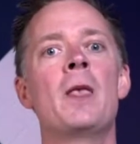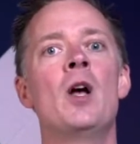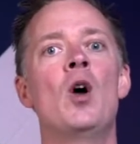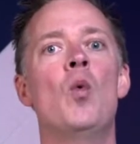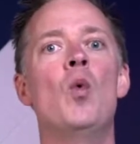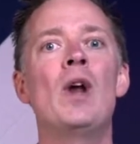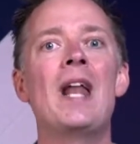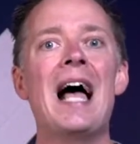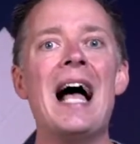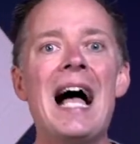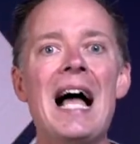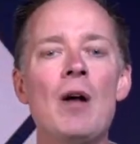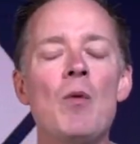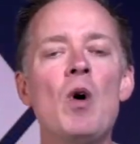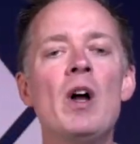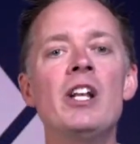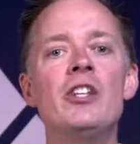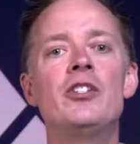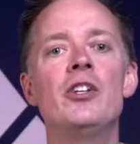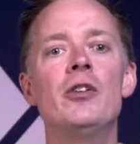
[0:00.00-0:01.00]
what I
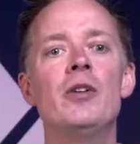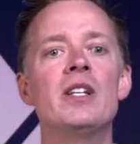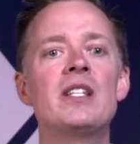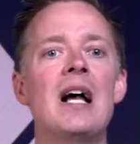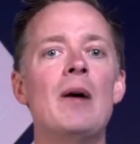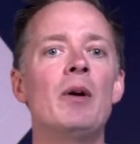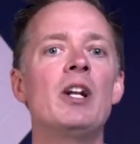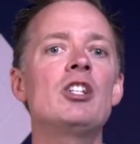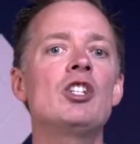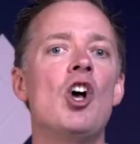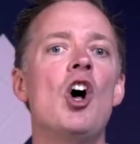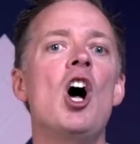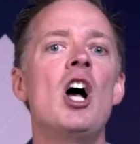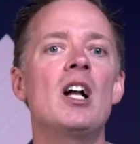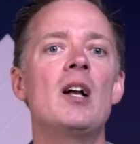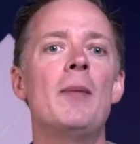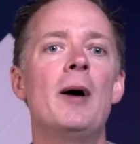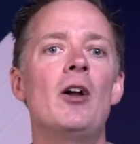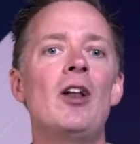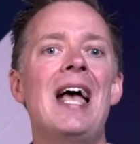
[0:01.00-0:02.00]
want to do is I want to
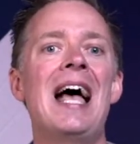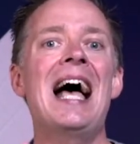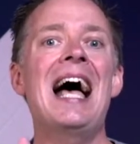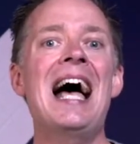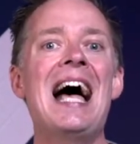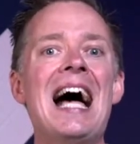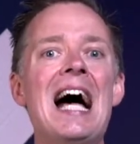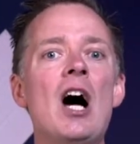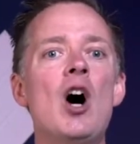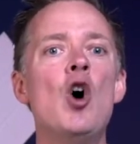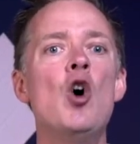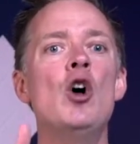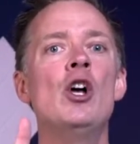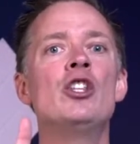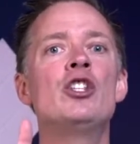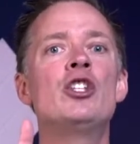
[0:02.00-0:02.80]
talk about how